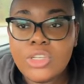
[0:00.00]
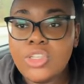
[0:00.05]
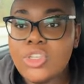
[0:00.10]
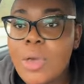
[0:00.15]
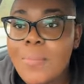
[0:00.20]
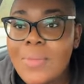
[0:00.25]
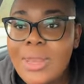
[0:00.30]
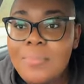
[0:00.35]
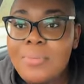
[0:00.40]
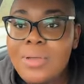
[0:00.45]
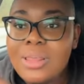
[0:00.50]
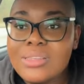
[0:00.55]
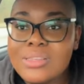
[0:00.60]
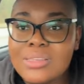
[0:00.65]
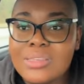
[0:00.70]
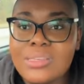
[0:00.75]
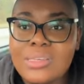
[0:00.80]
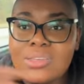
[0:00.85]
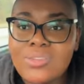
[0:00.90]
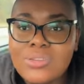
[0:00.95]
There's so many
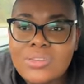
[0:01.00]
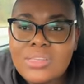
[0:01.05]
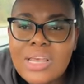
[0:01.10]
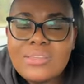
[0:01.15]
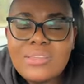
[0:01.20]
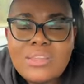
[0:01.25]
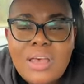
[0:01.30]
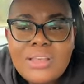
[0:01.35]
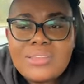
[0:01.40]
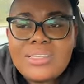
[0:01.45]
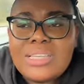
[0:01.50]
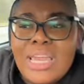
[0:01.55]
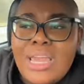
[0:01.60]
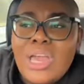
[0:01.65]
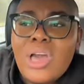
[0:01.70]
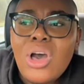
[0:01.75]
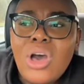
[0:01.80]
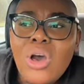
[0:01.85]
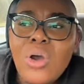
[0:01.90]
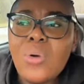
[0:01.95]
brothers and sisters I saw
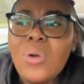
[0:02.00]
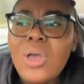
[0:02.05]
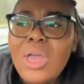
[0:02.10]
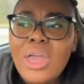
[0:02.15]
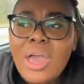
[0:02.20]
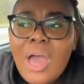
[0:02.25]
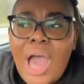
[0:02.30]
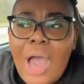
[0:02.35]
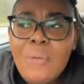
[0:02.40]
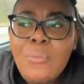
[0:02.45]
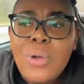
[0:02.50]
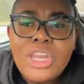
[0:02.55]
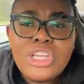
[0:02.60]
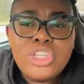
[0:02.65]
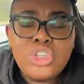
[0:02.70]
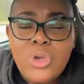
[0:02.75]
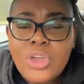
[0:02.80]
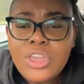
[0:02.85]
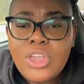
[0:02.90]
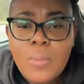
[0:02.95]
saying, oh, I
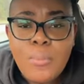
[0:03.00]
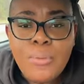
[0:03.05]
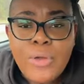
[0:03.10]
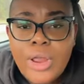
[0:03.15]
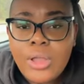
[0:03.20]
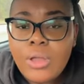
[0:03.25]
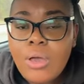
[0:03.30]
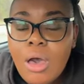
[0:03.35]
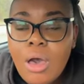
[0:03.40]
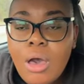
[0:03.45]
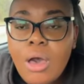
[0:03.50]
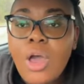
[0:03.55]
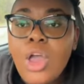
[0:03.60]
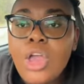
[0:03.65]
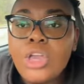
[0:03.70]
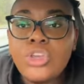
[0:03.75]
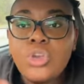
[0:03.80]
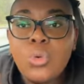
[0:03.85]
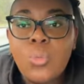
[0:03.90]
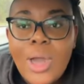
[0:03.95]
want to join your prayer call.
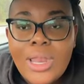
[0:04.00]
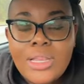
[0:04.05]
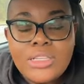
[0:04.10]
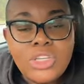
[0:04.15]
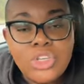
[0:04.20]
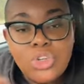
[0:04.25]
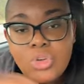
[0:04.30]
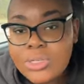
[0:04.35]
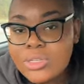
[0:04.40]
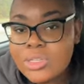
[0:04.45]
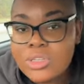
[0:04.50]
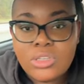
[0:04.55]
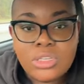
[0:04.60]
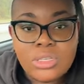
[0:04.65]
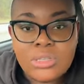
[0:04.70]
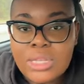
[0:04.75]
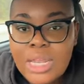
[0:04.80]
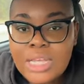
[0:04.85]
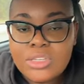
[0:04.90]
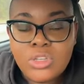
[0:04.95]
You wanted to join
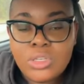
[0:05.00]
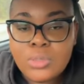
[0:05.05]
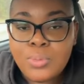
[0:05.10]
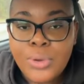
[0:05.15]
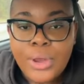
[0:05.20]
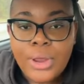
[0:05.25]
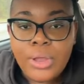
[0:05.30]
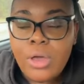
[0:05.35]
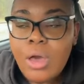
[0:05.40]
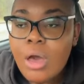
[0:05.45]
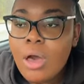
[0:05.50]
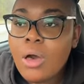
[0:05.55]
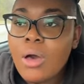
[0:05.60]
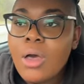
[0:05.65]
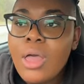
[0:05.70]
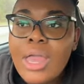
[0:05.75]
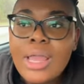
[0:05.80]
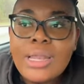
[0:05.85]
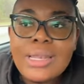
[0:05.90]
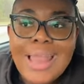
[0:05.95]
Sister Celestial's prayer
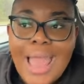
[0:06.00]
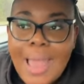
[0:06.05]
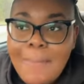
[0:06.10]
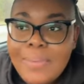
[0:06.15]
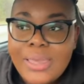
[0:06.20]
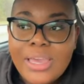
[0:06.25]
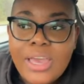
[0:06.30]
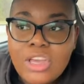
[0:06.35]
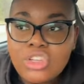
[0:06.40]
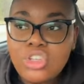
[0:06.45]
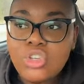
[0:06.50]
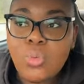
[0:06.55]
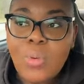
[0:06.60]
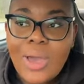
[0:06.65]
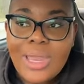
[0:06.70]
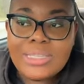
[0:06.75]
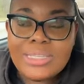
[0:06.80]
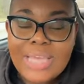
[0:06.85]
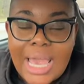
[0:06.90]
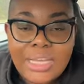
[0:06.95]
call, not because you
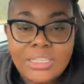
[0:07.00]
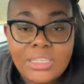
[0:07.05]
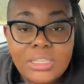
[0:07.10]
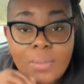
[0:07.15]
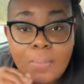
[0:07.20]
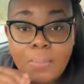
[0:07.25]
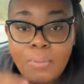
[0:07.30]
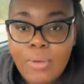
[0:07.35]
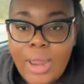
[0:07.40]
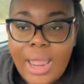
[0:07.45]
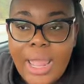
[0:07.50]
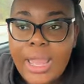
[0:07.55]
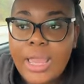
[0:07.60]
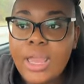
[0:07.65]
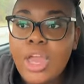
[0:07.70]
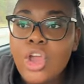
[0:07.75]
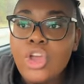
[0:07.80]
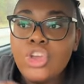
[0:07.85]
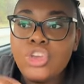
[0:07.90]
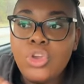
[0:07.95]
wanted to actually
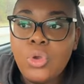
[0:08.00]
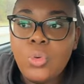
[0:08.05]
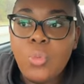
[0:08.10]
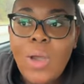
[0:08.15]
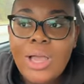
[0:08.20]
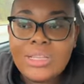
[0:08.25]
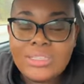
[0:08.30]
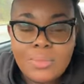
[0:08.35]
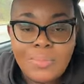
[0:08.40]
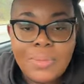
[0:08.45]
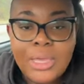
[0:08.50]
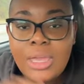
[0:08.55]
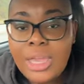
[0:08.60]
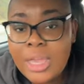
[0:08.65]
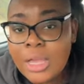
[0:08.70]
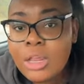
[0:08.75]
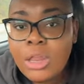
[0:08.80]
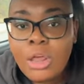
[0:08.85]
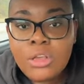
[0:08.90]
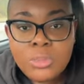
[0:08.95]
pray. You want to be
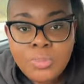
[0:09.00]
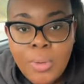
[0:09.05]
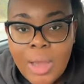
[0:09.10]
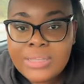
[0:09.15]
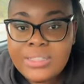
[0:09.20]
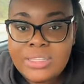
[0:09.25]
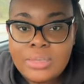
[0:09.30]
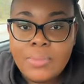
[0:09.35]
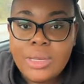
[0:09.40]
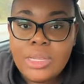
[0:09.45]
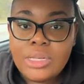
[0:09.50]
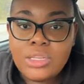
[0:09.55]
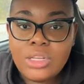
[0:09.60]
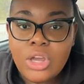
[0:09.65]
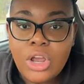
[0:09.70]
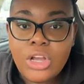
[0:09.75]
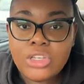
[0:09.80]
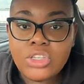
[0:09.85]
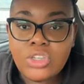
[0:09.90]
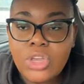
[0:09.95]
in close proximity
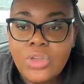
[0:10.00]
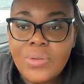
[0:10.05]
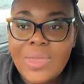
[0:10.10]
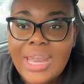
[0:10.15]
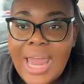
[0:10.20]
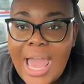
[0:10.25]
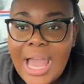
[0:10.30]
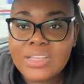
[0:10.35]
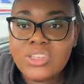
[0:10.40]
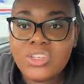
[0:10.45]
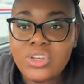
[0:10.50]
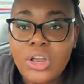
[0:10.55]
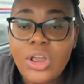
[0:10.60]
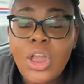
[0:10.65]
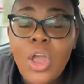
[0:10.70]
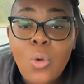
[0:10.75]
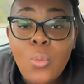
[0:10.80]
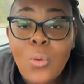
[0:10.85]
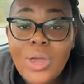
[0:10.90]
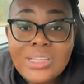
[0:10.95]
to her so you can ask
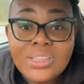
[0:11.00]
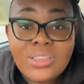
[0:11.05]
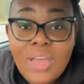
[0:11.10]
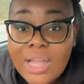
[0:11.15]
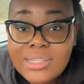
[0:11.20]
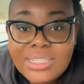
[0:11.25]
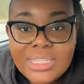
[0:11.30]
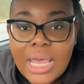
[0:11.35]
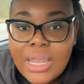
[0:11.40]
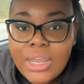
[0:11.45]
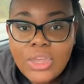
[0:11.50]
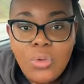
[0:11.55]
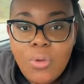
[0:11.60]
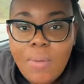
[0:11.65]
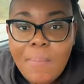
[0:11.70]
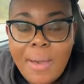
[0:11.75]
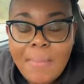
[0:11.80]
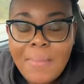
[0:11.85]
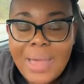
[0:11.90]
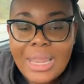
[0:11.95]
her, what is God telling
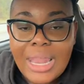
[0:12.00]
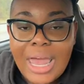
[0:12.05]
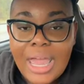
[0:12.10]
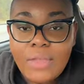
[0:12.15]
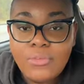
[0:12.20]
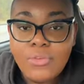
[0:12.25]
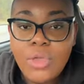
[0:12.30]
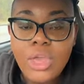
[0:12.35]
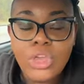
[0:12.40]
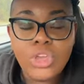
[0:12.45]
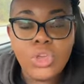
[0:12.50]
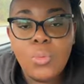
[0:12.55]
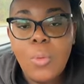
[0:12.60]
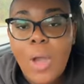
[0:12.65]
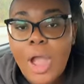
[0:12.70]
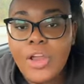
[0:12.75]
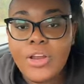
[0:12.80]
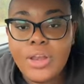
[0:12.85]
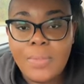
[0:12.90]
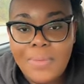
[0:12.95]
you about my life? You
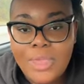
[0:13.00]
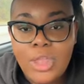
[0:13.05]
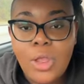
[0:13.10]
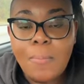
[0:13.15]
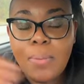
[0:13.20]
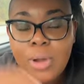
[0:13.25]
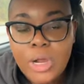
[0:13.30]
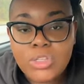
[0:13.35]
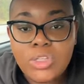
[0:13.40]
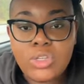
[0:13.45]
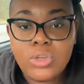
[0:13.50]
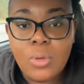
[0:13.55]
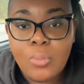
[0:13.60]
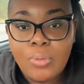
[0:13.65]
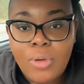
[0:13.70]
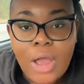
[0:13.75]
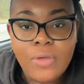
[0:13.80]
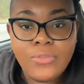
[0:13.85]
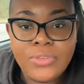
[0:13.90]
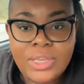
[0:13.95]
want her to be your
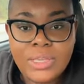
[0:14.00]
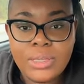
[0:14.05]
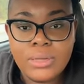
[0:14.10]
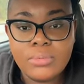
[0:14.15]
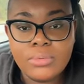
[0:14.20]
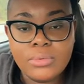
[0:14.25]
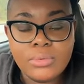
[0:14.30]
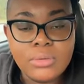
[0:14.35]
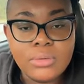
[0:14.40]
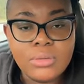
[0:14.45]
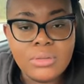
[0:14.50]
personal prophet.